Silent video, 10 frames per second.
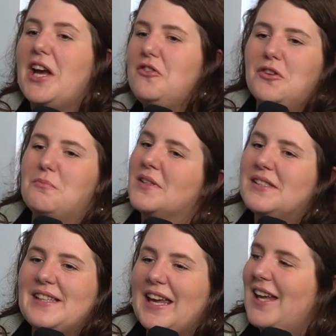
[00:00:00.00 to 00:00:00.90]
Genuine
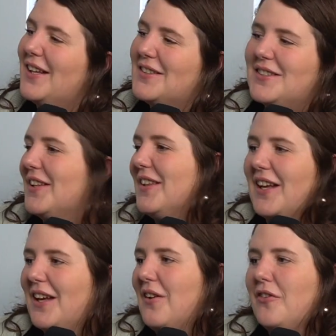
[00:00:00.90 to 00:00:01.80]
mistakes and
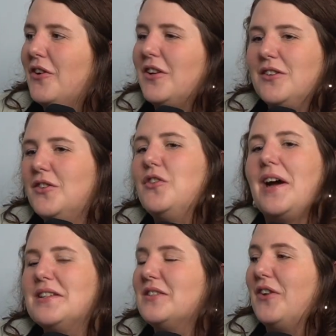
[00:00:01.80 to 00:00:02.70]
like whatever,
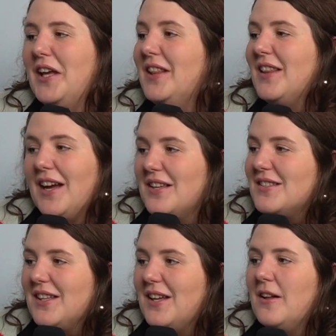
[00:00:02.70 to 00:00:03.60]
that's fine.
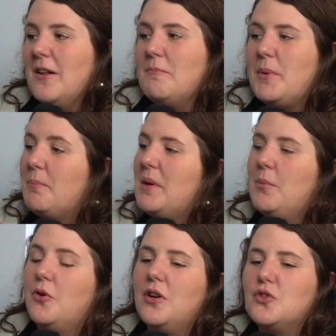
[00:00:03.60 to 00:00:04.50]
That's it. But
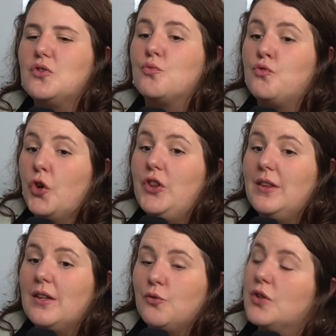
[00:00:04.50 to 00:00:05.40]
people who are just
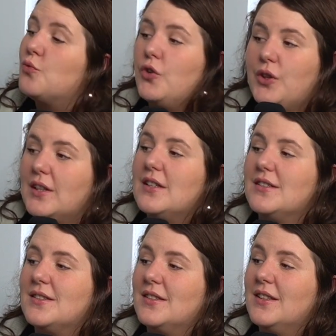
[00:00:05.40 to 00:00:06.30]
rude, it's
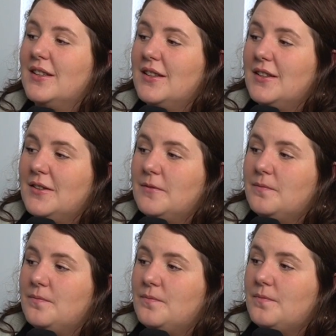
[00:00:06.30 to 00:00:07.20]
rudeness.
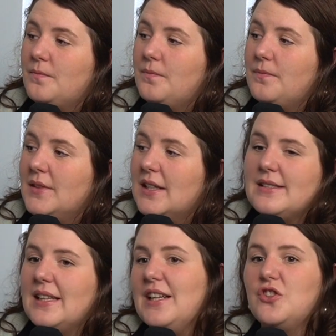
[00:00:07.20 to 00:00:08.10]

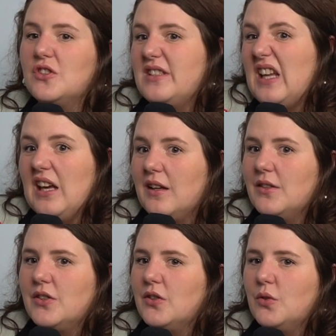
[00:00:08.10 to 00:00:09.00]
Because they can just do it
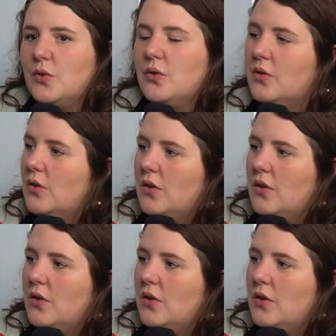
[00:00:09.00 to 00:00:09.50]
because you're no...